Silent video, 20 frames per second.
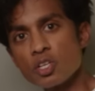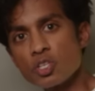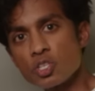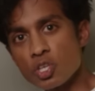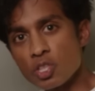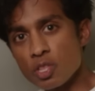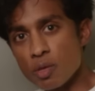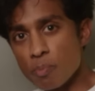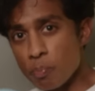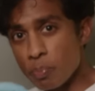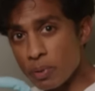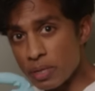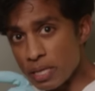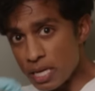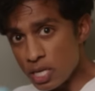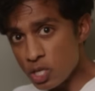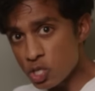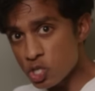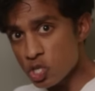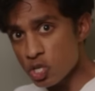to the
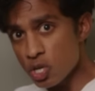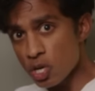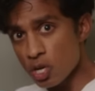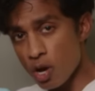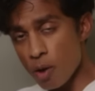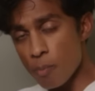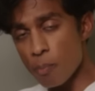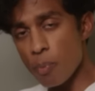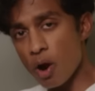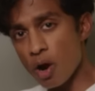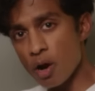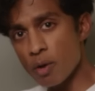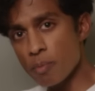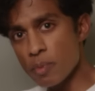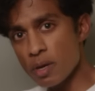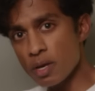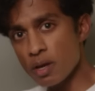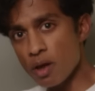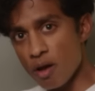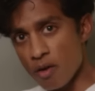bleach
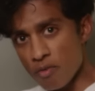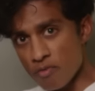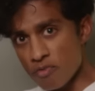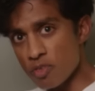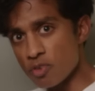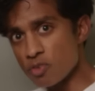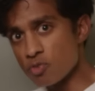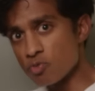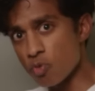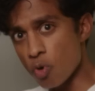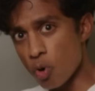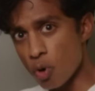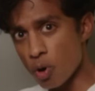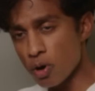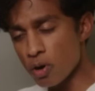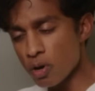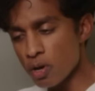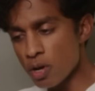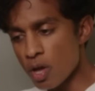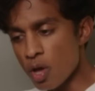compartment of the
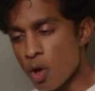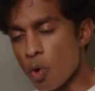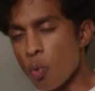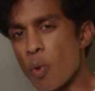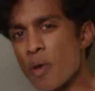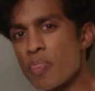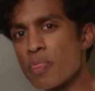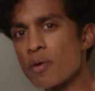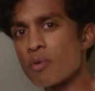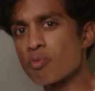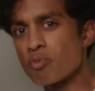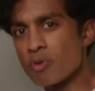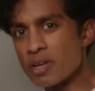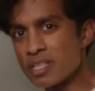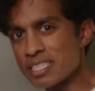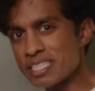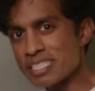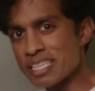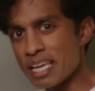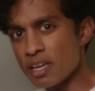drawer when the
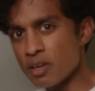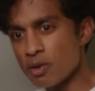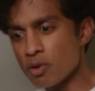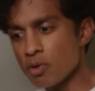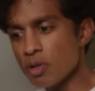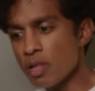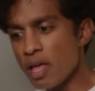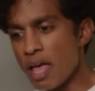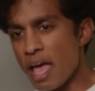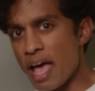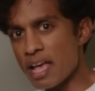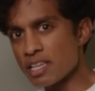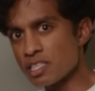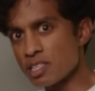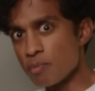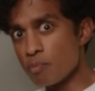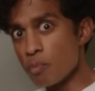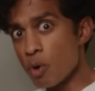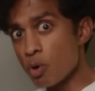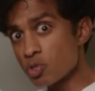rinse cycle has
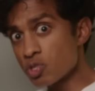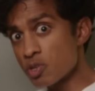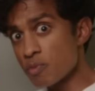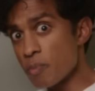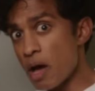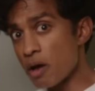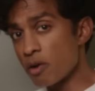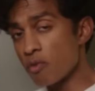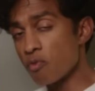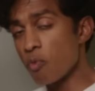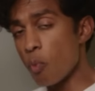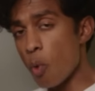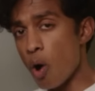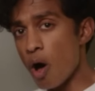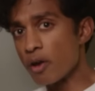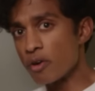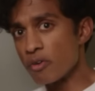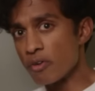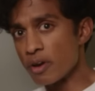the most amount of water